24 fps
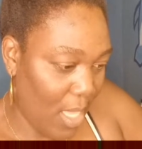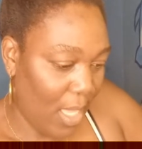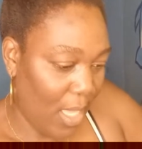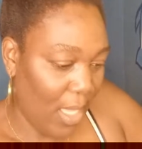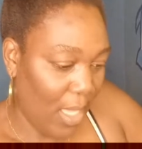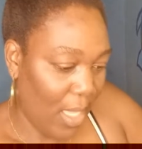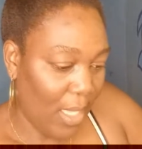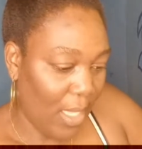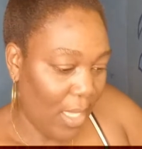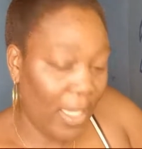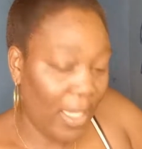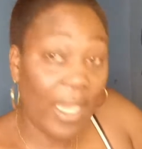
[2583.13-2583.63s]

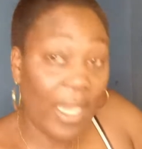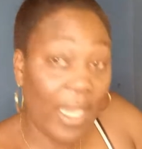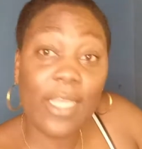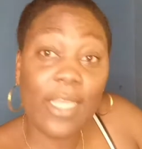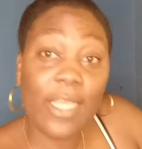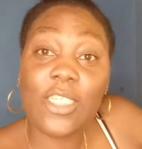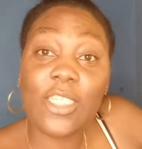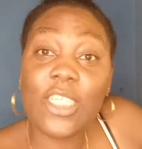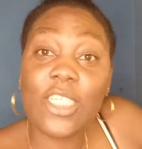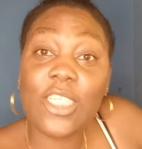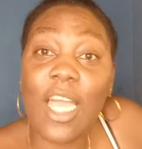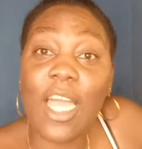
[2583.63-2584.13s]

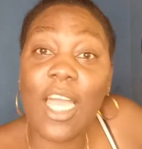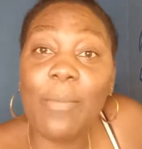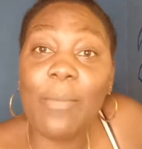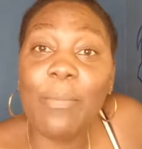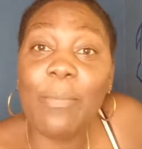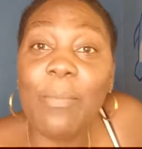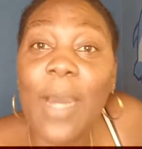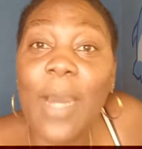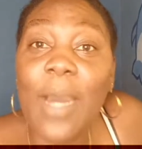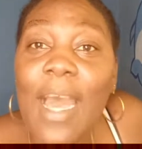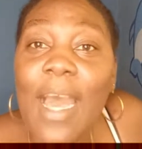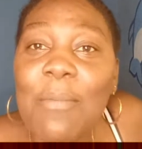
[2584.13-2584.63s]
Yes, Sha-
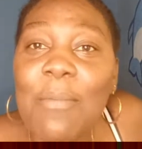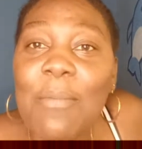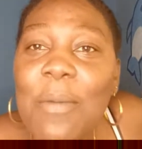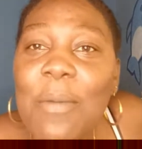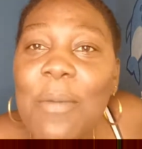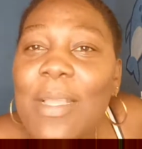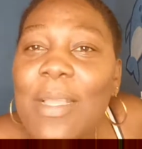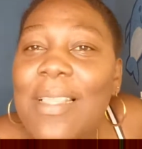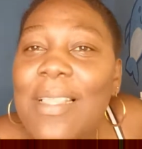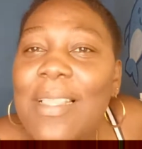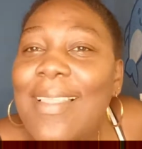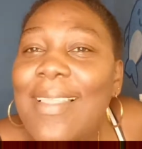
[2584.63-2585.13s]
Mark make
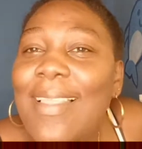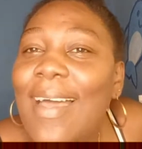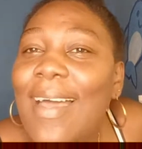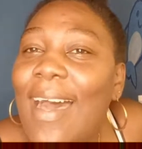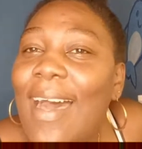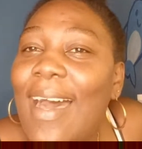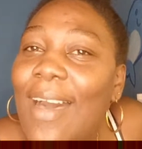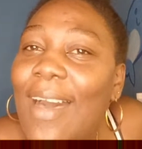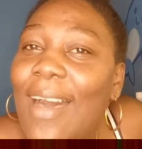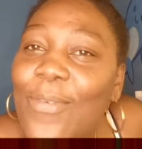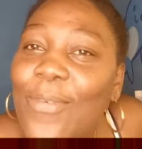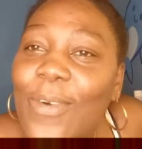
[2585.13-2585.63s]
me
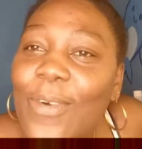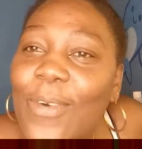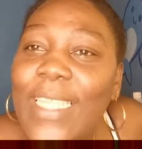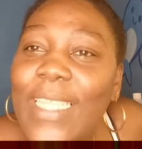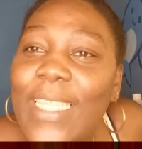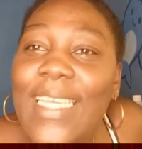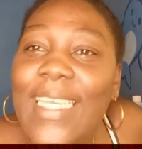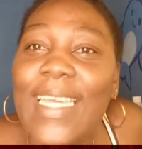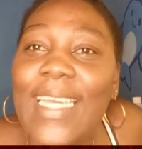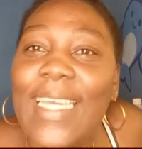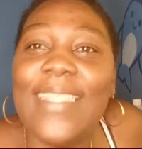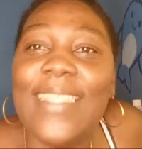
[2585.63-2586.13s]
laugh with
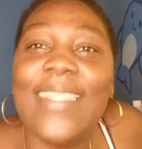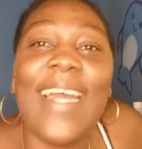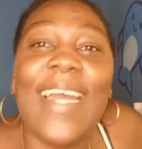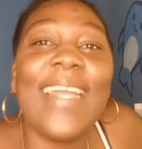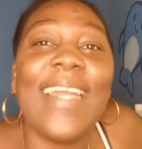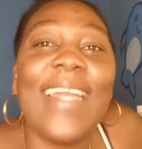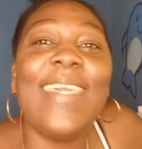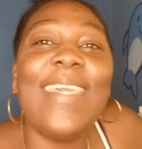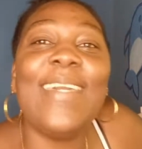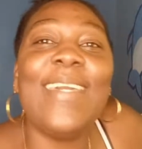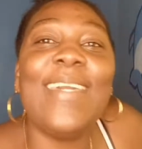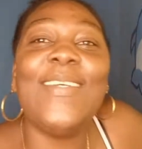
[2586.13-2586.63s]
you. Thank
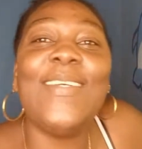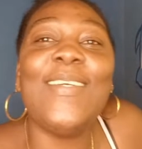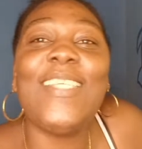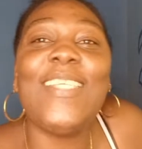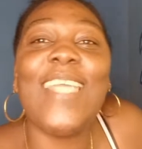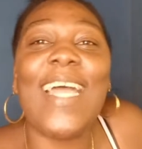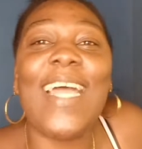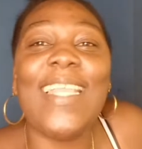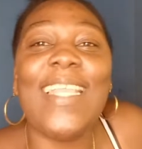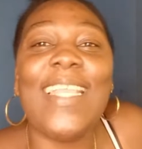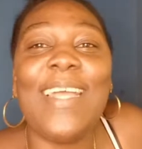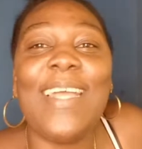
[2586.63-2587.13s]
you,
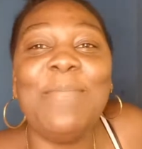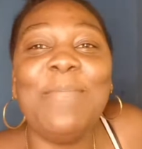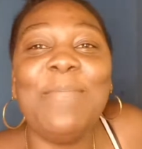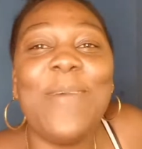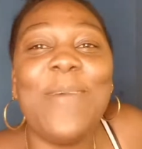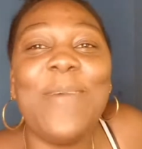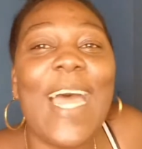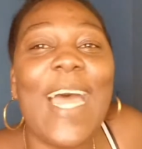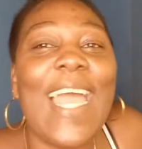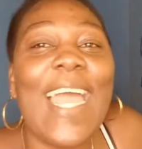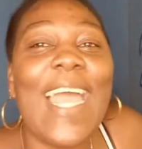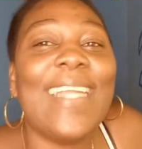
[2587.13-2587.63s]
Shannon
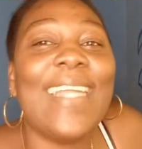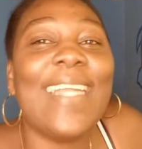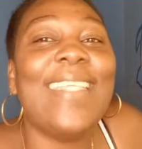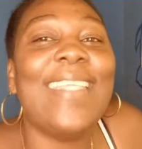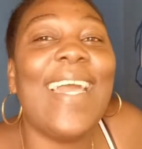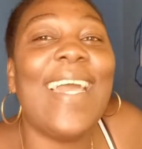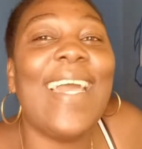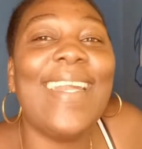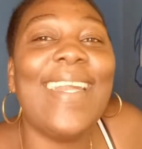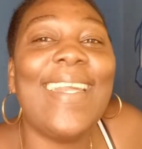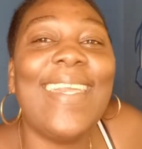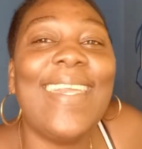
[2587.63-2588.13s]
Mark.
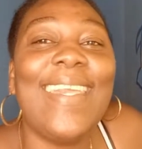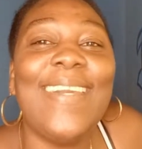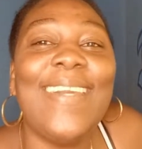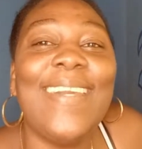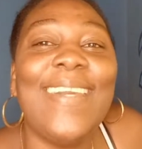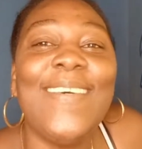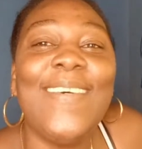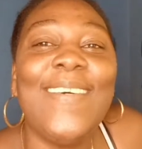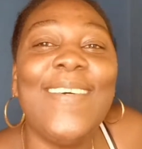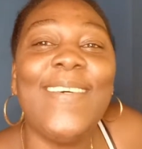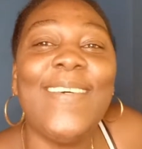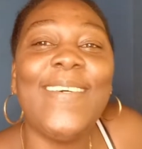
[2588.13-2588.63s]
Thank
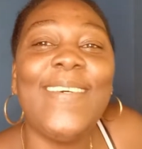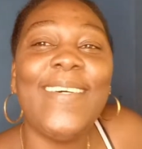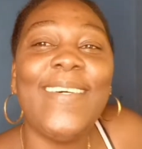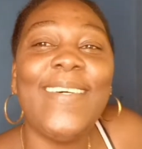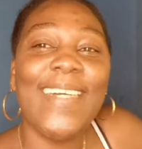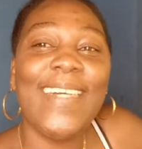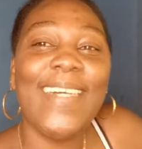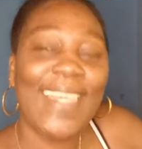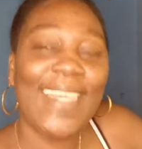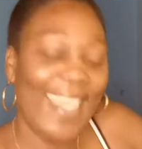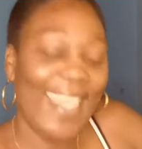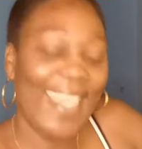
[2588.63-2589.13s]
you.
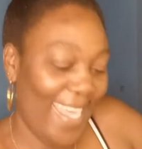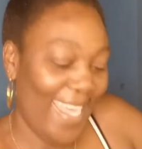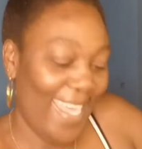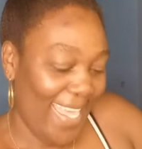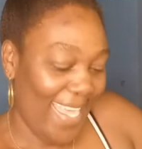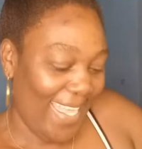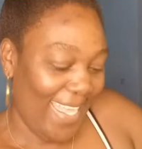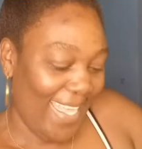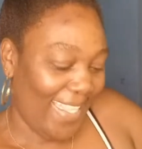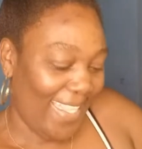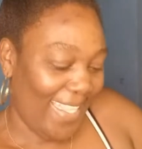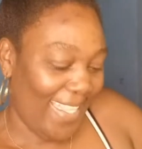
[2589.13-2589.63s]

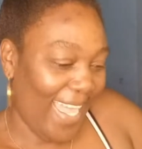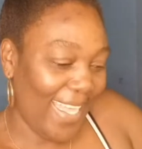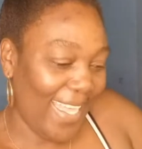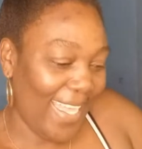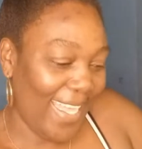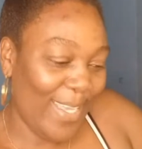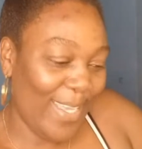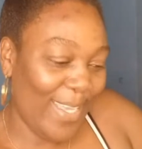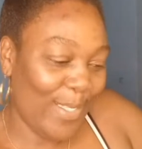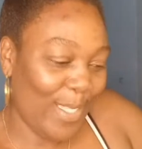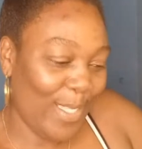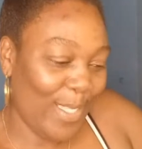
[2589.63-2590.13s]
Thank
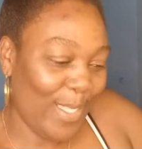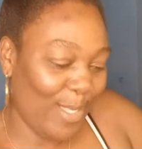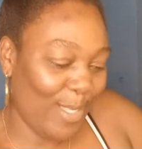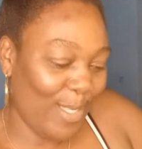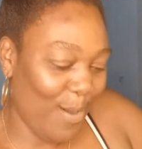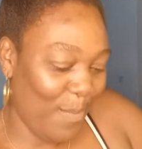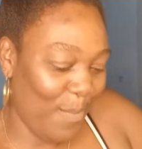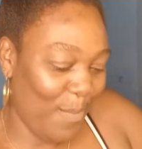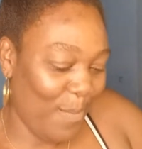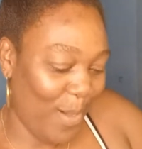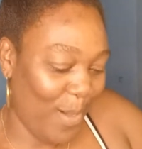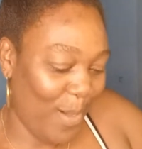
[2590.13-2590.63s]
you so
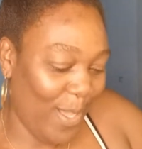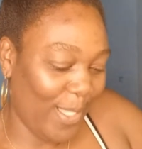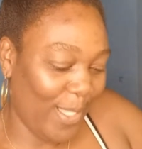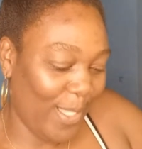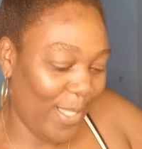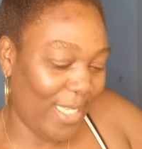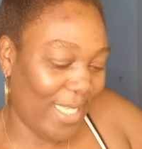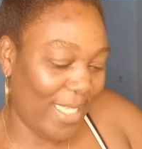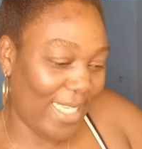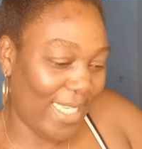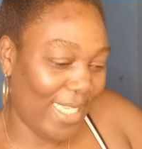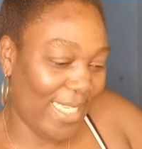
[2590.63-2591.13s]

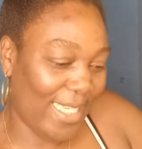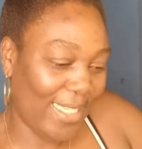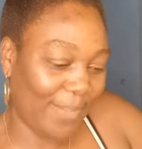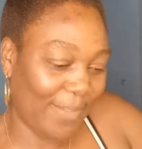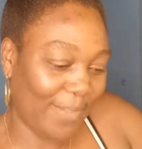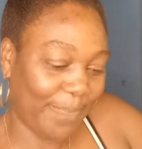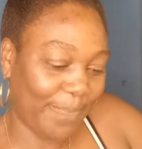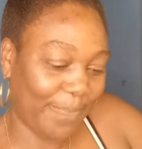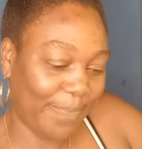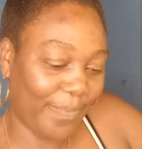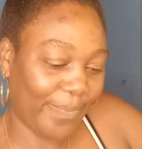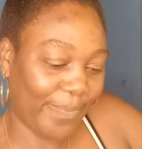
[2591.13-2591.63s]
much.
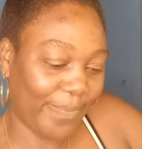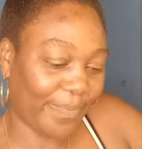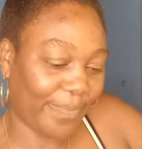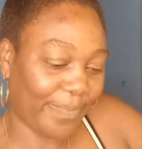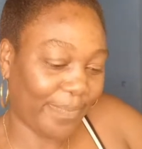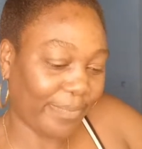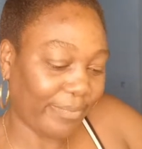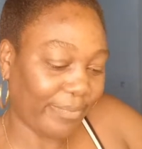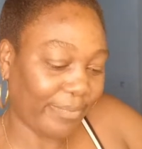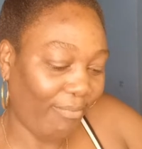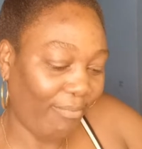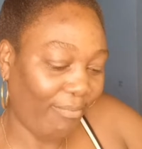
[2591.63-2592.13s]

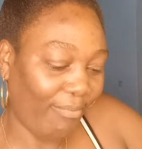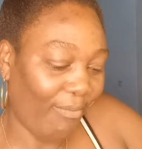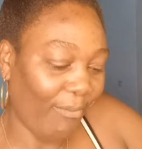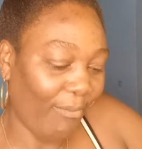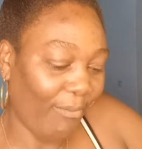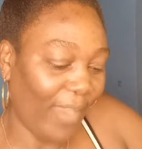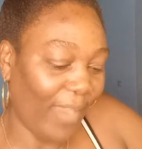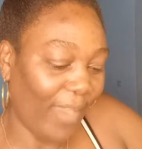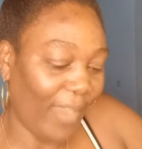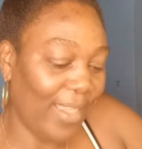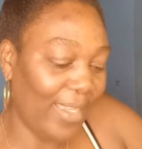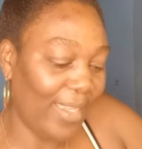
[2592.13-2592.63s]

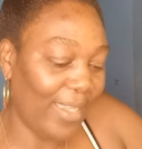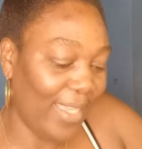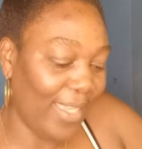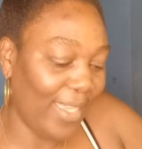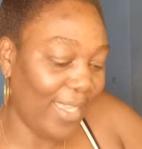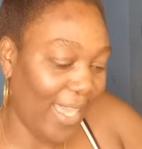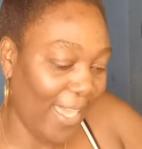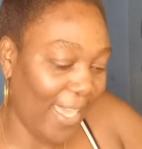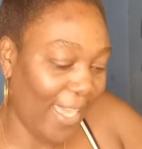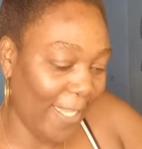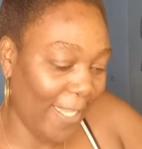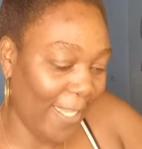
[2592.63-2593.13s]

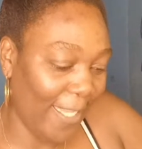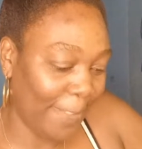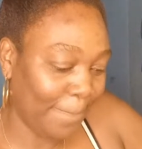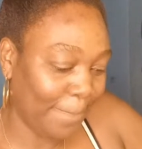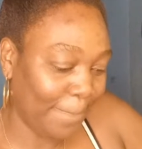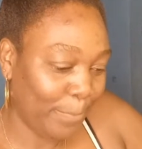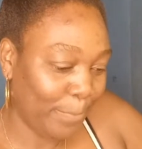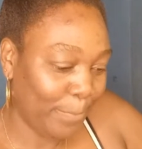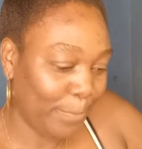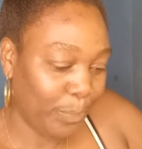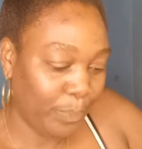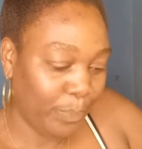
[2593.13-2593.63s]
Yeah.
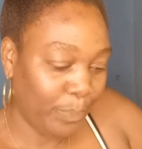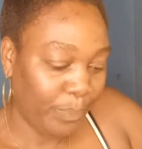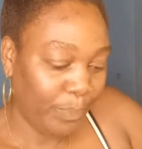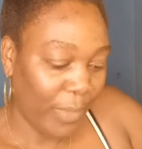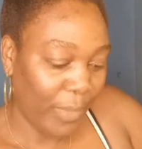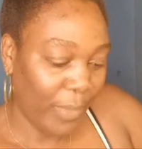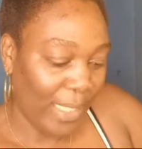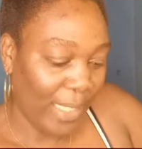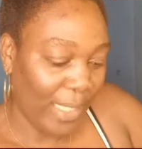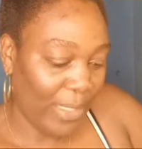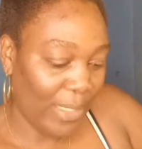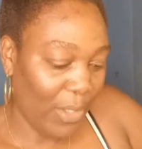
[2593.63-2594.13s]

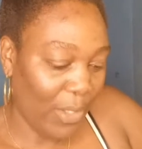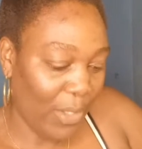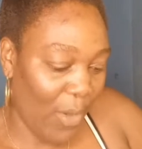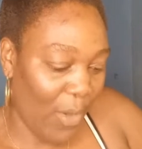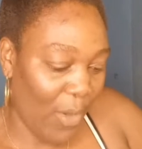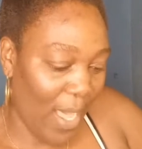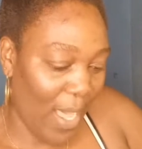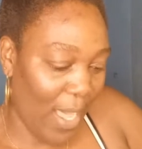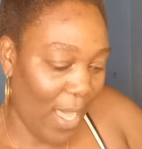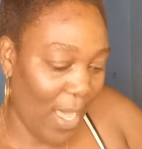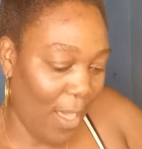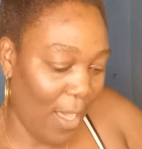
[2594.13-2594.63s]
So
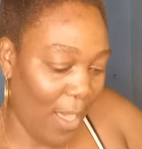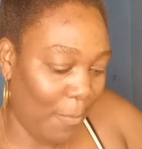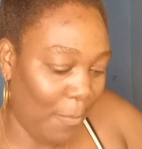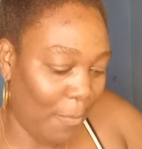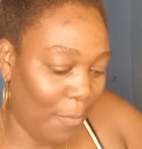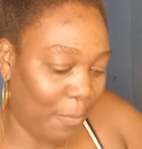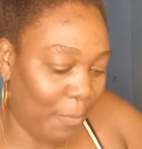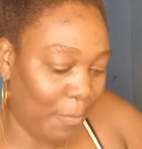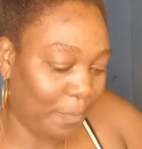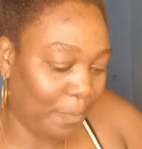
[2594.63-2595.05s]
um